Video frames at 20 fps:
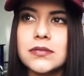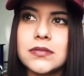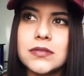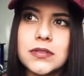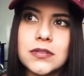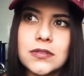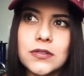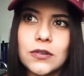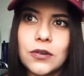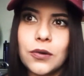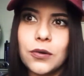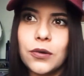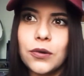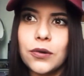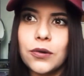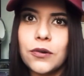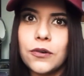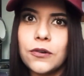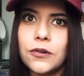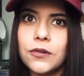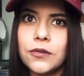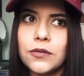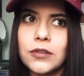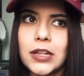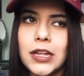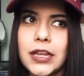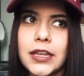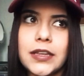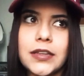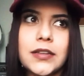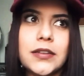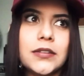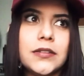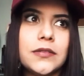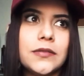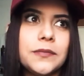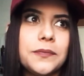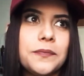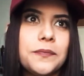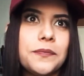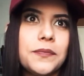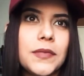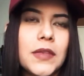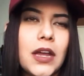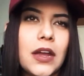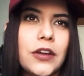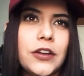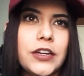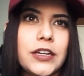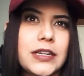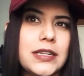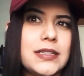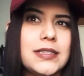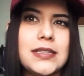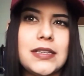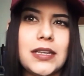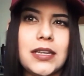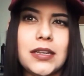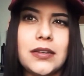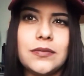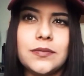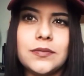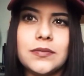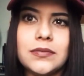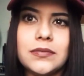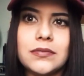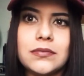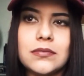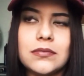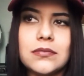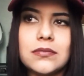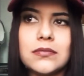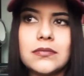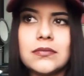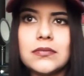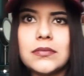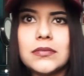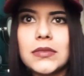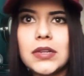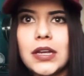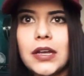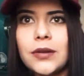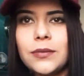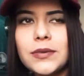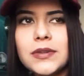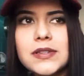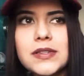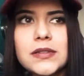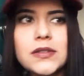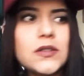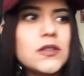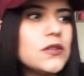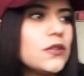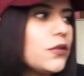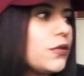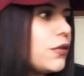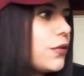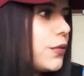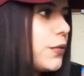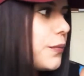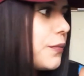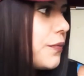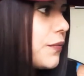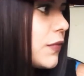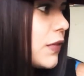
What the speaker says: so, like, how could I say, I wasn't so